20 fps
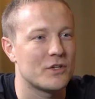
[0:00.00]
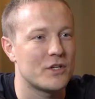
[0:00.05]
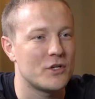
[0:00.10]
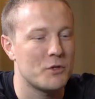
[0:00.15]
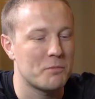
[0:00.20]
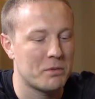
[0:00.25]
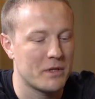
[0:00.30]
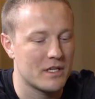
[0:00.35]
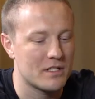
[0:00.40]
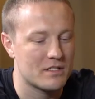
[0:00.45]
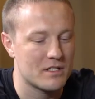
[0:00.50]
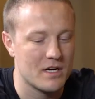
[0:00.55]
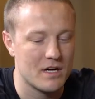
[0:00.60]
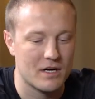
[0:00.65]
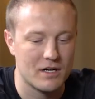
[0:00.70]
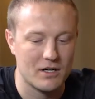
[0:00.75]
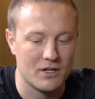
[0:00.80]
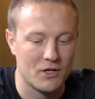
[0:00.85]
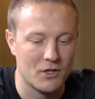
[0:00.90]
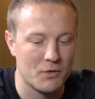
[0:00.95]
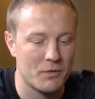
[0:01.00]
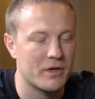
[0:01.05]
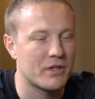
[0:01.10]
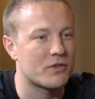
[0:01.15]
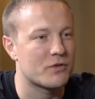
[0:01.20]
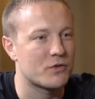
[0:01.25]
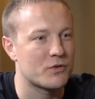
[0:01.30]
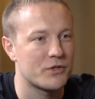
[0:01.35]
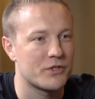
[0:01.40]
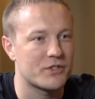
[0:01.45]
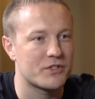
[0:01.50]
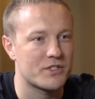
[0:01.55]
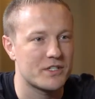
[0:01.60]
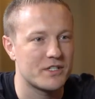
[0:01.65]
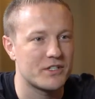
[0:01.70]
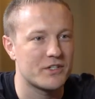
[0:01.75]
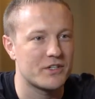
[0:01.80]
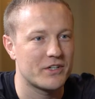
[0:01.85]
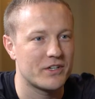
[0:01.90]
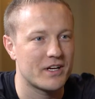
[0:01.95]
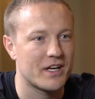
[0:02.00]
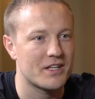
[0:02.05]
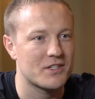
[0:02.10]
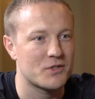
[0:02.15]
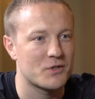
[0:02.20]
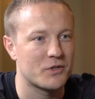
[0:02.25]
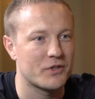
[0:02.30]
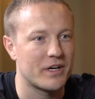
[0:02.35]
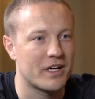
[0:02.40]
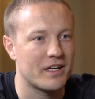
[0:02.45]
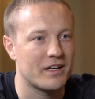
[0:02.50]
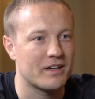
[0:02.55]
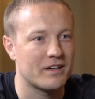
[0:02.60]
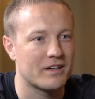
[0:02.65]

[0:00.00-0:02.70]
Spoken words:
then you played soccer all the way through your senior year in high school, right?